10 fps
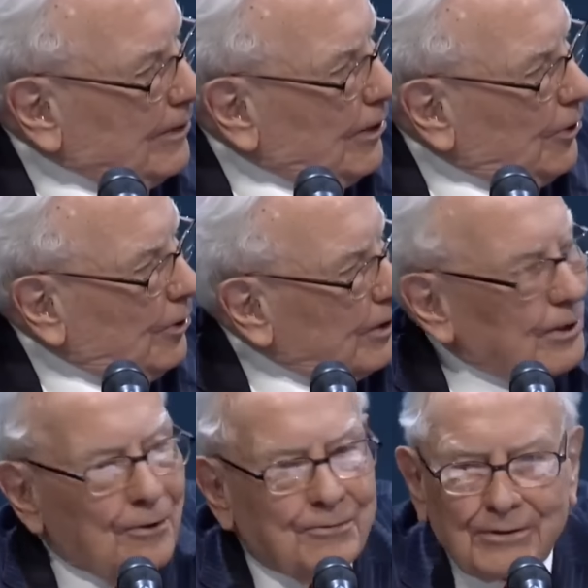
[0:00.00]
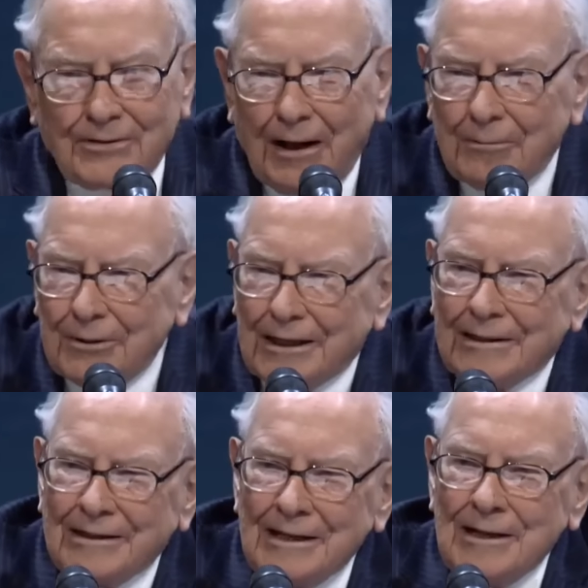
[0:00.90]
long ago, for example.
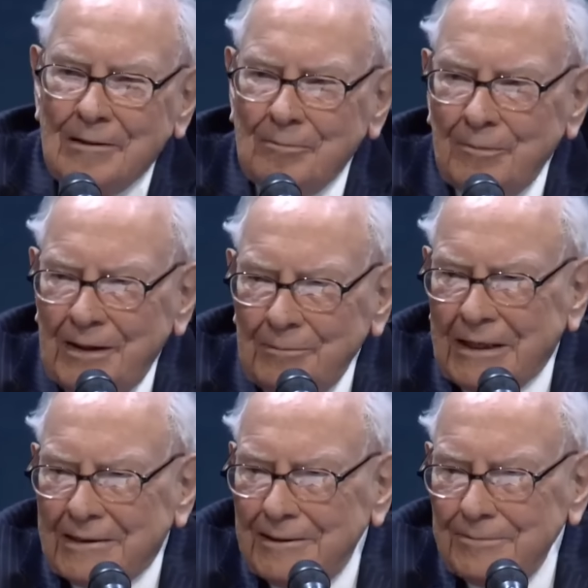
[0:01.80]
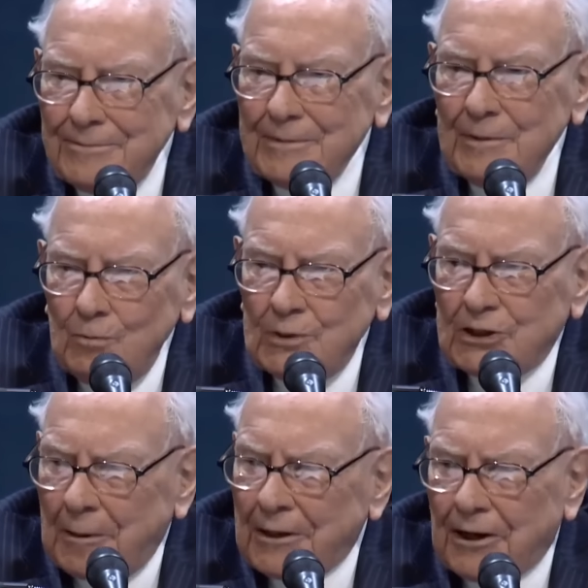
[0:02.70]
But we'd
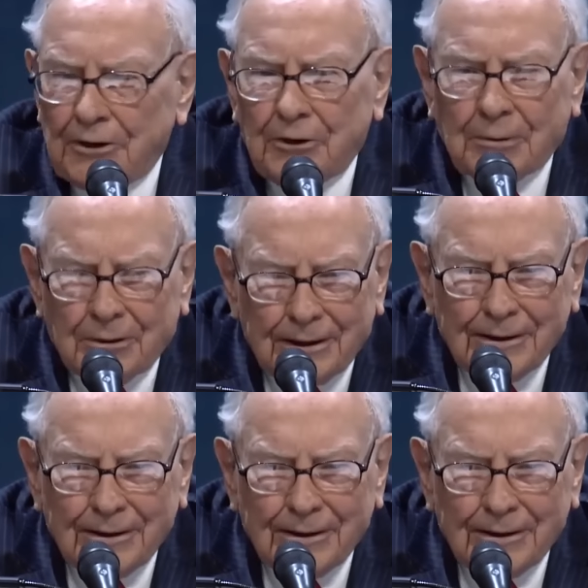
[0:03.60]
spend $100 billion. I